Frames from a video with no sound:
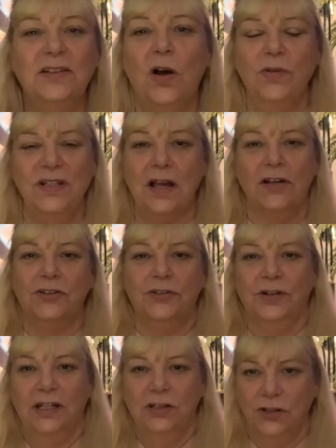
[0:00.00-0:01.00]
always usher
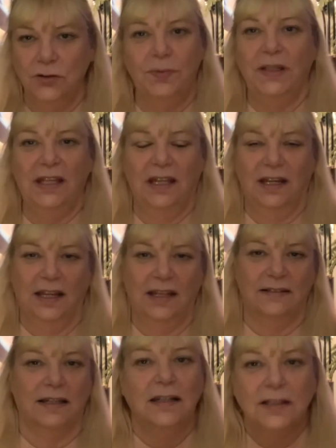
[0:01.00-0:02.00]
in new
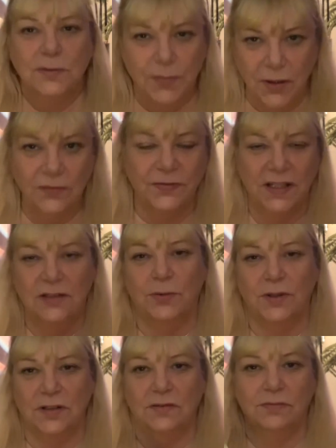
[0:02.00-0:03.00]
beginnings, and it's perfect.
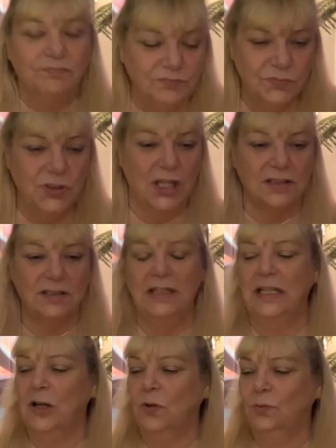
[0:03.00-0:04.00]
We're just, you
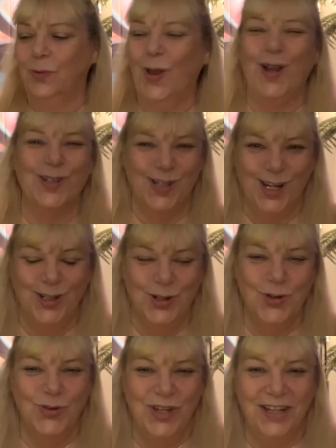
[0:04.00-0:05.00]
know, launching a
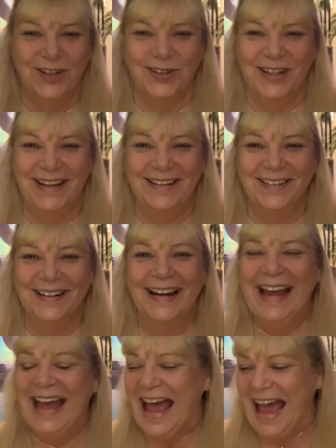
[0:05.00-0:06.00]
new year here,
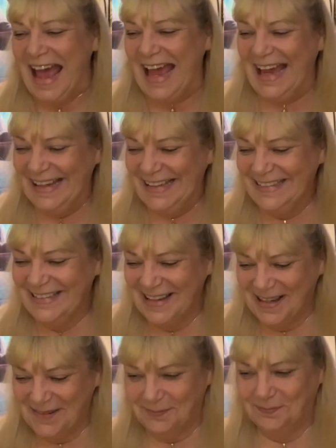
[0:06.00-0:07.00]

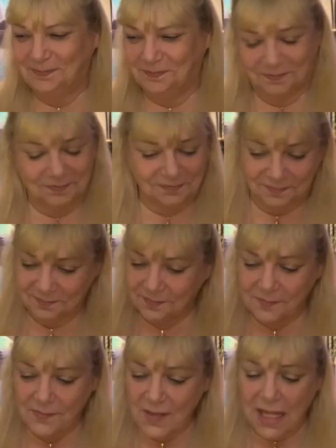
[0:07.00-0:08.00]
and
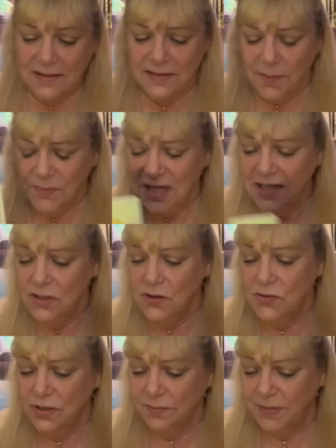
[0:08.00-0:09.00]
something new
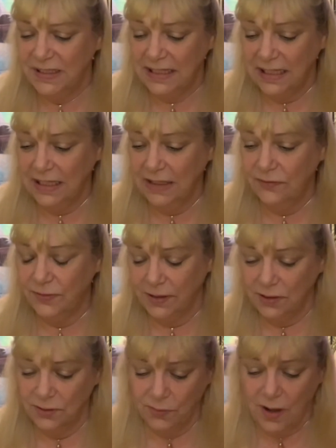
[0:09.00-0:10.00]
could beginning for
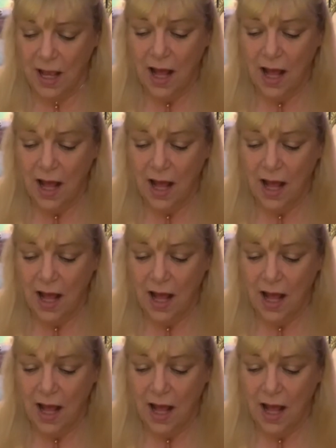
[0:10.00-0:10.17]
you,